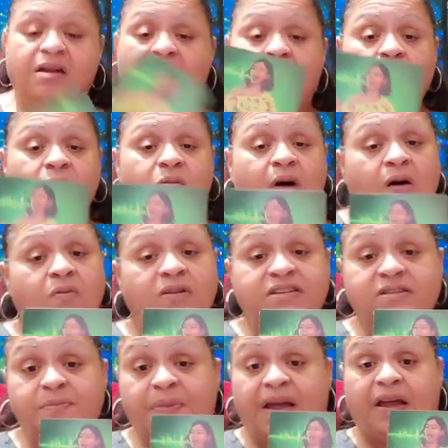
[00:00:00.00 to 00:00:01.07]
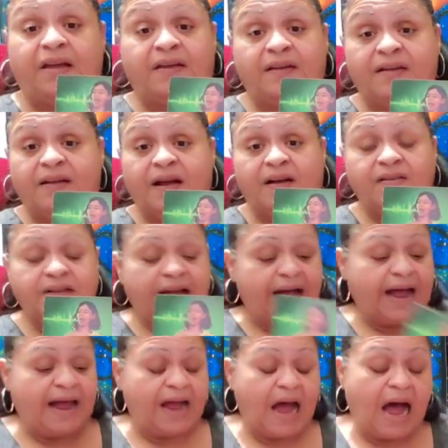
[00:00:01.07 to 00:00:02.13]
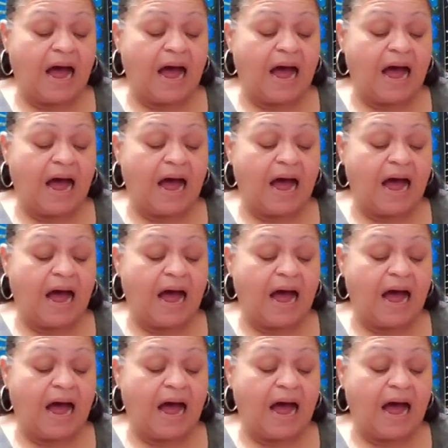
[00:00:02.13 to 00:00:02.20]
Don't woe is me. Okay,